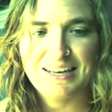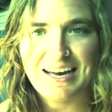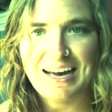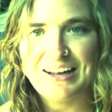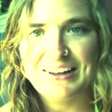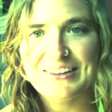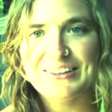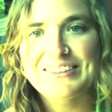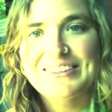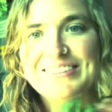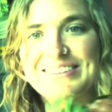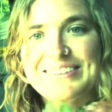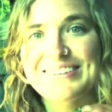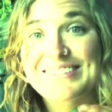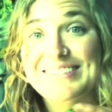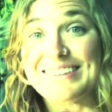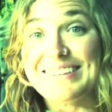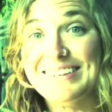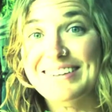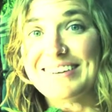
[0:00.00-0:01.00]
I'll include
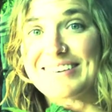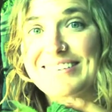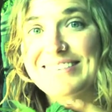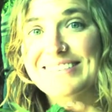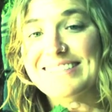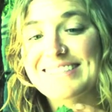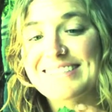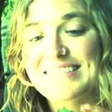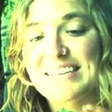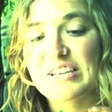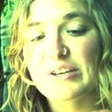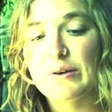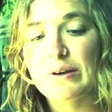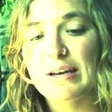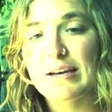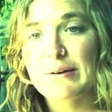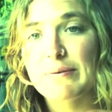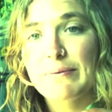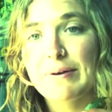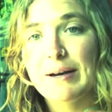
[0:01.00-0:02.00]
those in the notes, and you
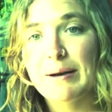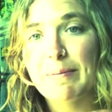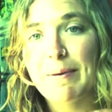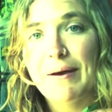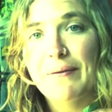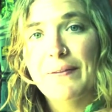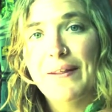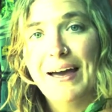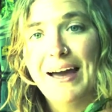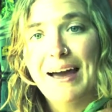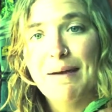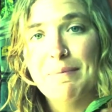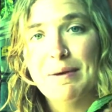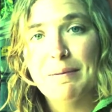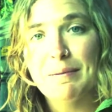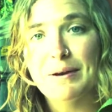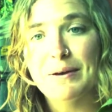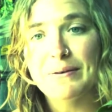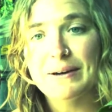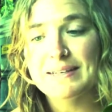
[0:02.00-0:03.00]
can read about that.
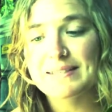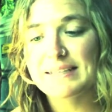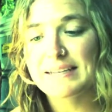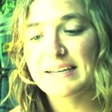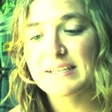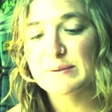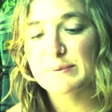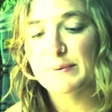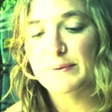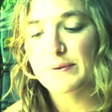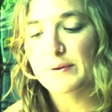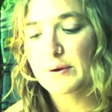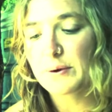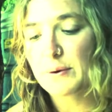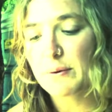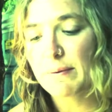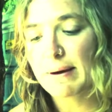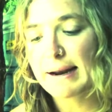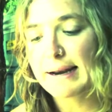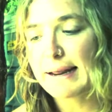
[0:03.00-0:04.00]
Maybe it resonates with you
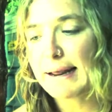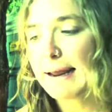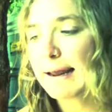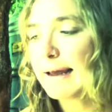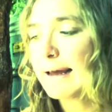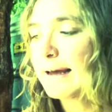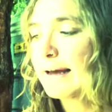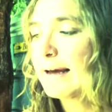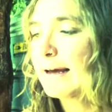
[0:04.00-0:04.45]
already.